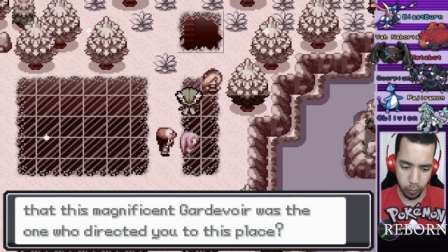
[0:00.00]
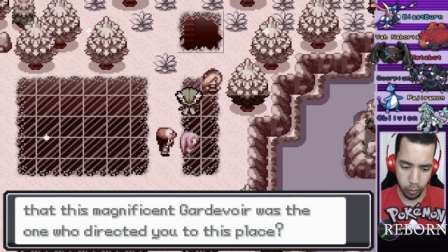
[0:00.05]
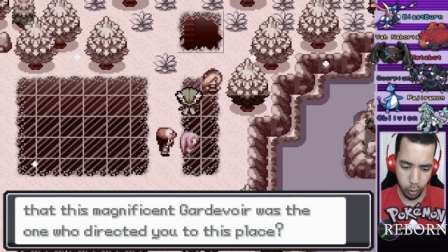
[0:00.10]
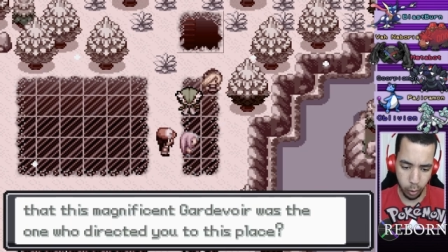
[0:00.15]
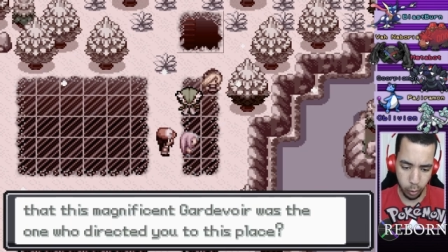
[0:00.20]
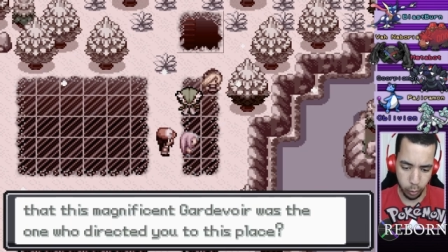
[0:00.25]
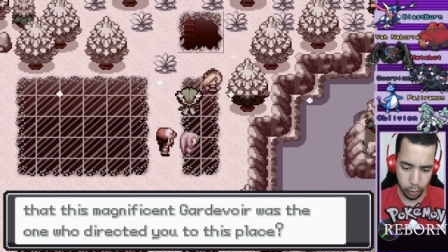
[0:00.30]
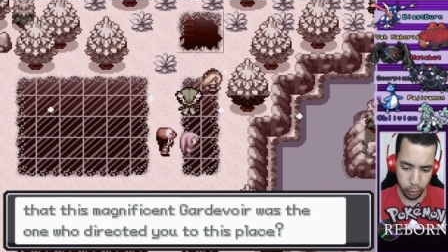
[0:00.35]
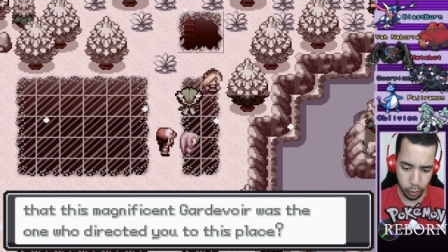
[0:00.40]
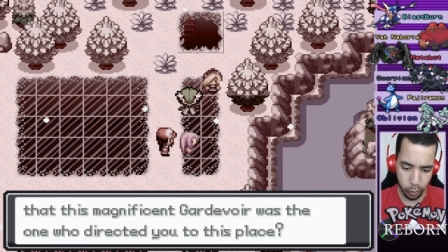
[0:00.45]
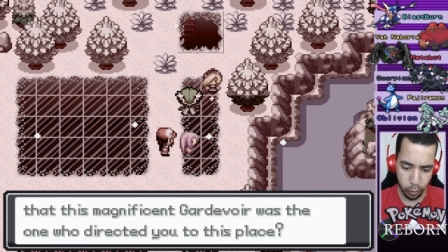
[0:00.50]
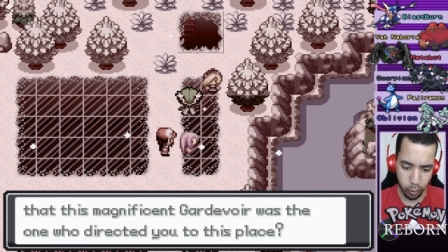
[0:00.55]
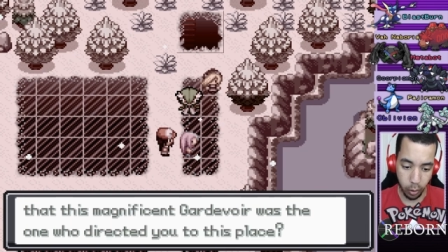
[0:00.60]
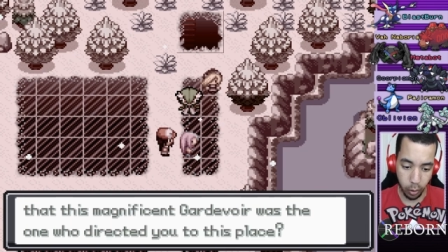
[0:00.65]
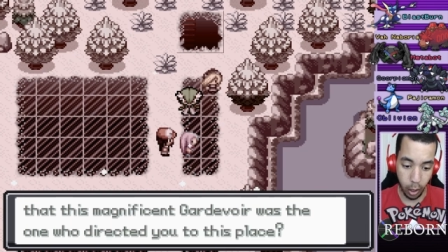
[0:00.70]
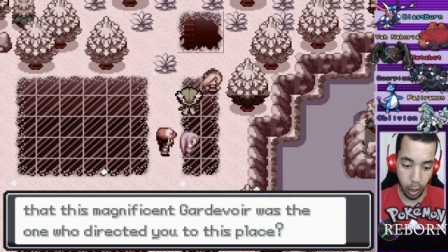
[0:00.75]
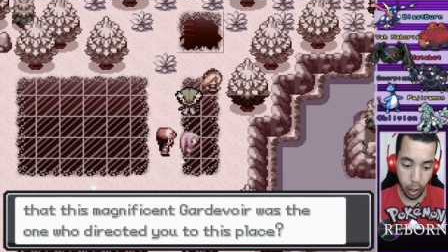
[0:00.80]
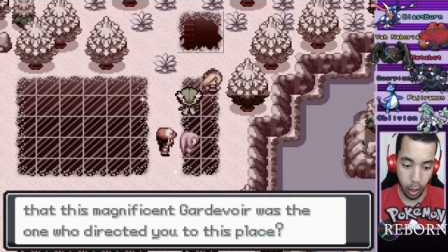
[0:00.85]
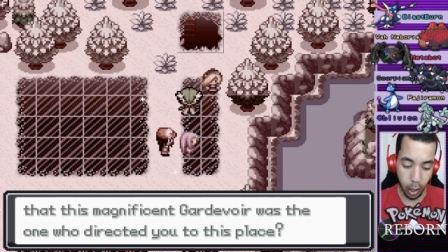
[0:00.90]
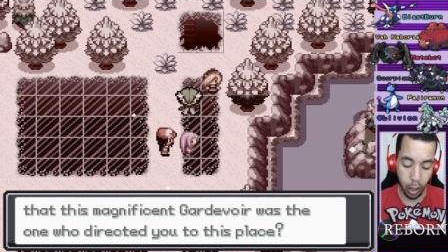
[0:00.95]
who you,
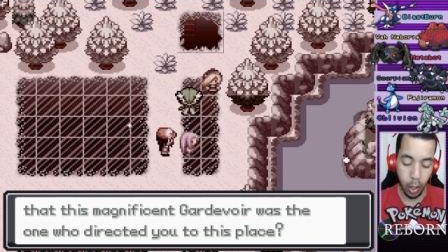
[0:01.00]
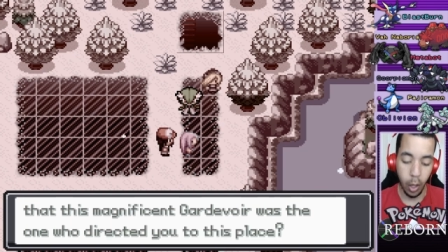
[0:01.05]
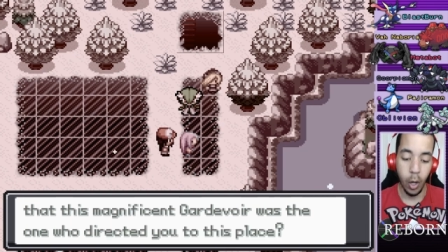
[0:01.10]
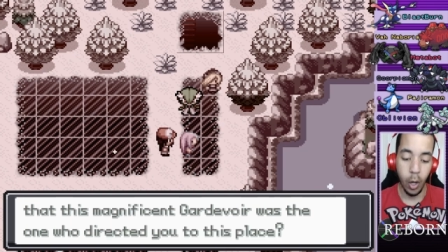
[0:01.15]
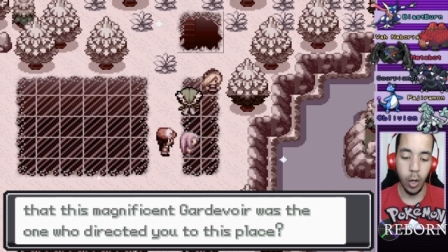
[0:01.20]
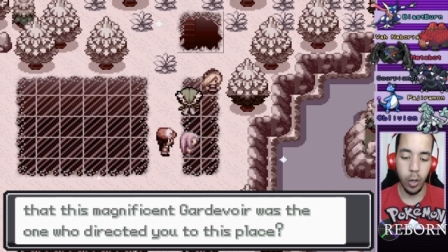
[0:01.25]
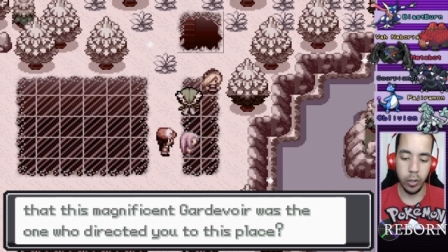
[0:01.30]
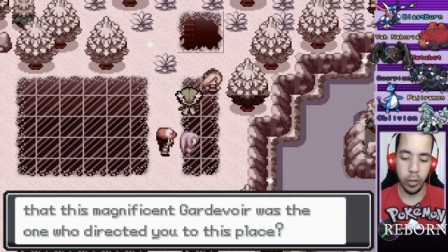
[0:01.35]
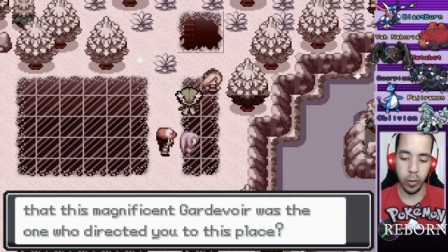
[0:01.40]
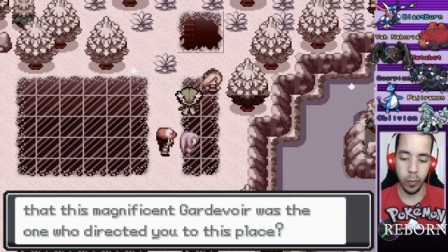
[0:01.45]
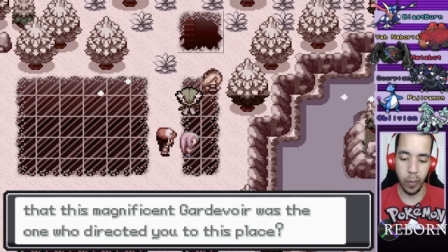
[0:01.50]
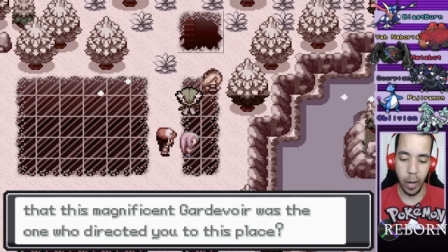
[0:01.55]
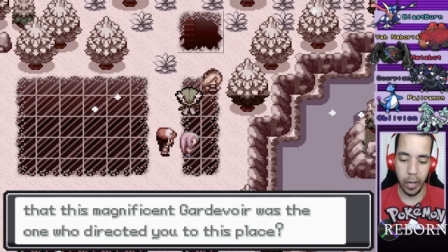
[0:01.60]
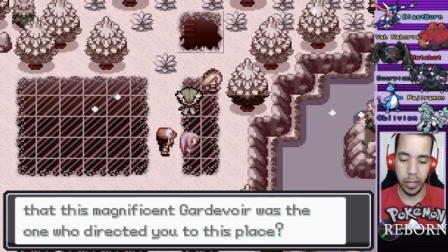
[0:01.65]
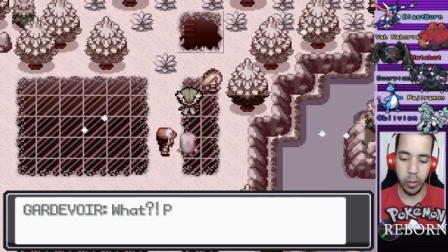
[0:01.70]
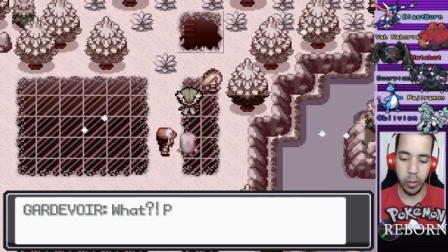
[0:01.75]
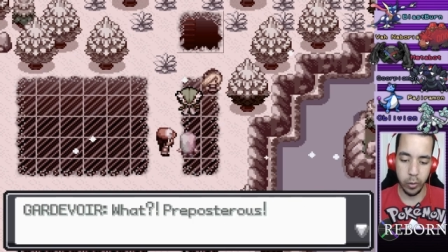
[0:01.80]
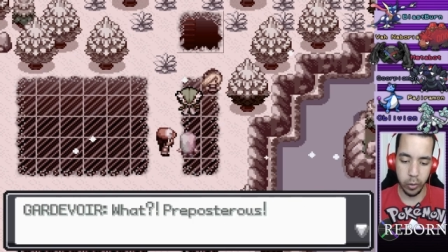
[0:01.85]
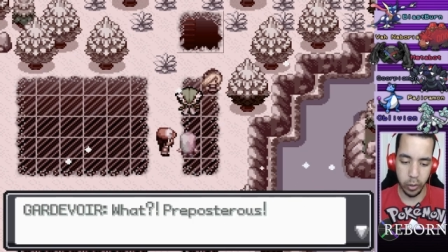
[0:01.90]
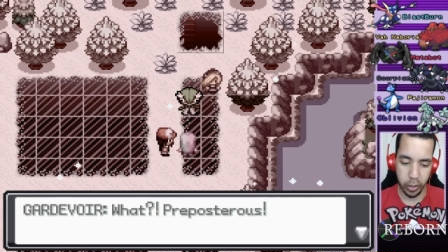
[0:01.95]
uh, who
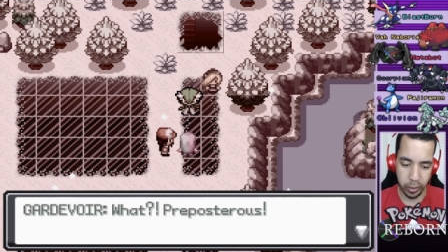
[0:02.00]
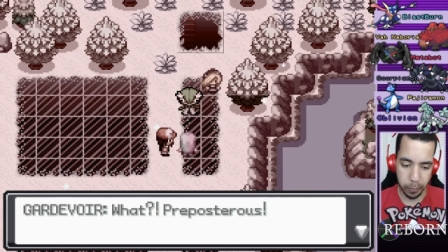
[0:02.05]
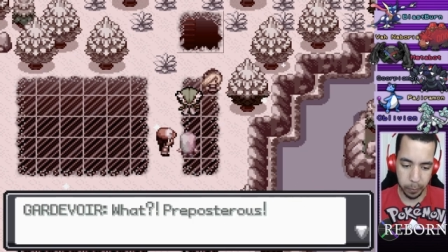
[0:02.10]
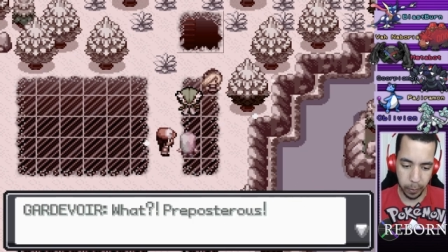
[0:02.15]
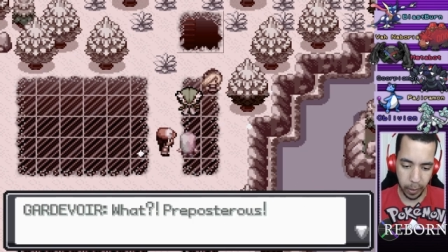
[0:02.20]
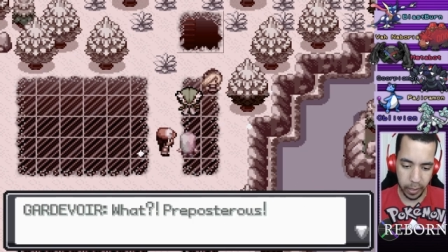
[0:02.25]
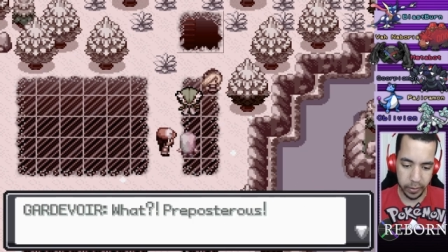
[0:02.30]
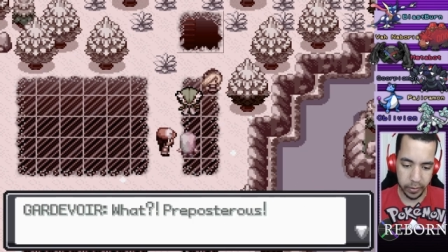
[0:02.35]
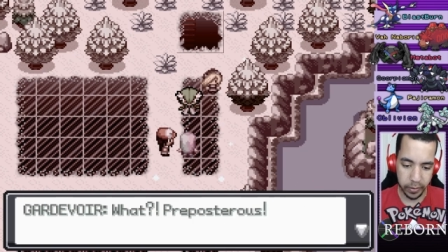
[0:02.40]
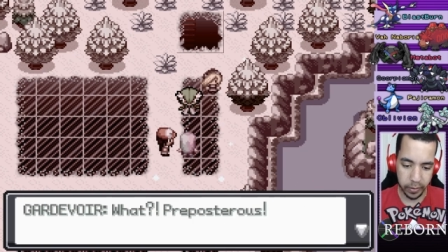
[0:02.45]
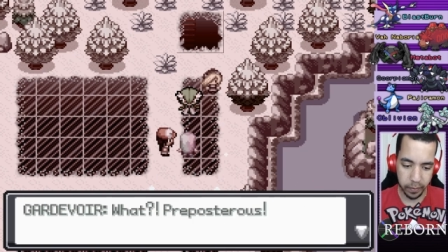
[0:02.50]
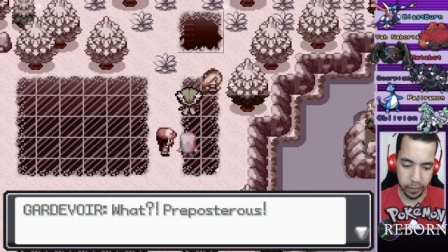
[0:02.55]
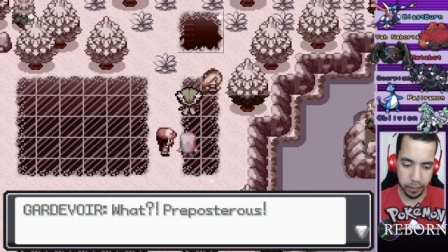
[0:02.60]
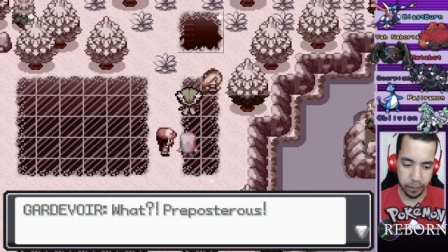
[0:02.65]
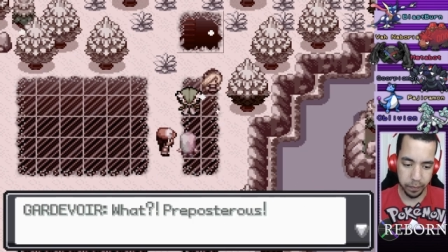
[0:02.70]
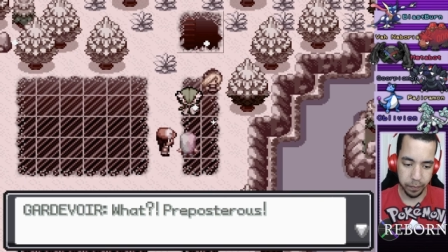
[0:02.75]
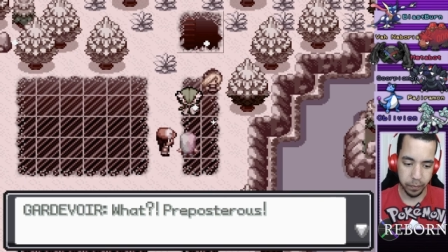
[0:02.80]
directed you to this place?